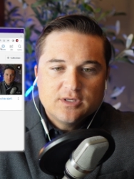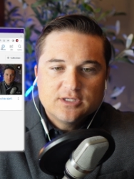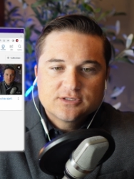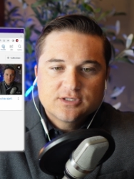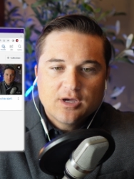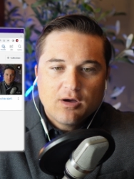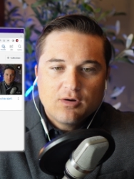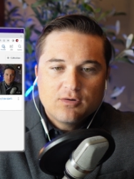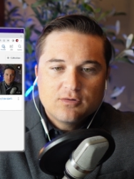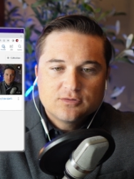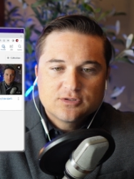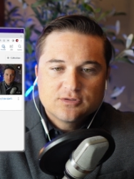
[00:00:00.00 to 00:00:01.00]
is
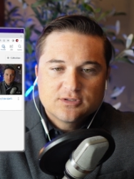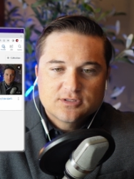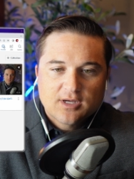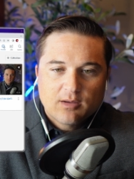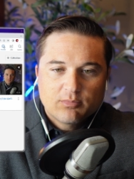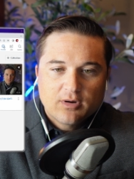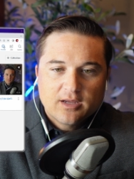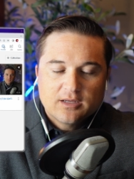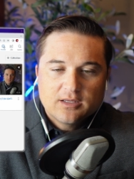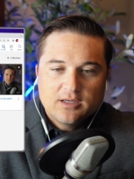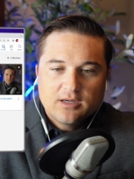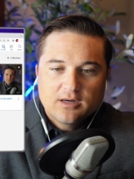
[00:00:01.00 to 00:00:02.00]
go to the top right
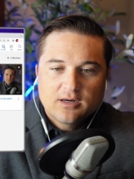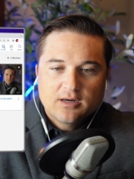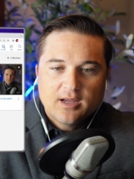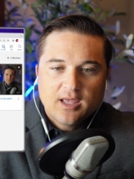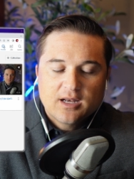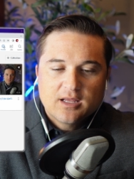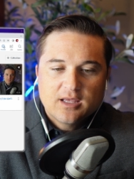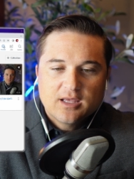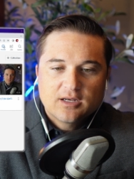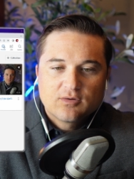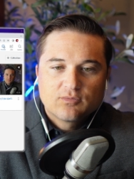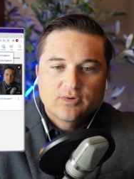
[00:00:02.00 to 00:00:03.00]
here and
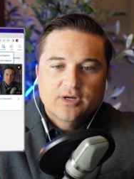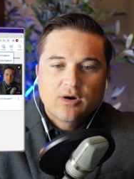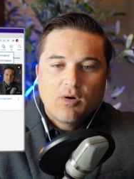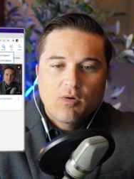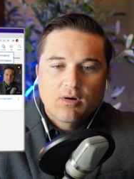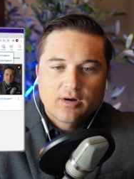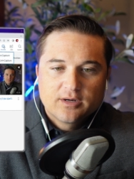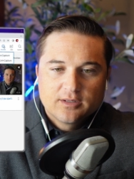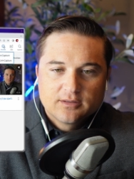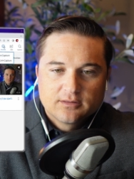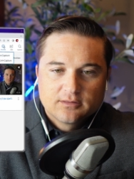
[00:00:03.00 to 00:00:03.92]
hit record,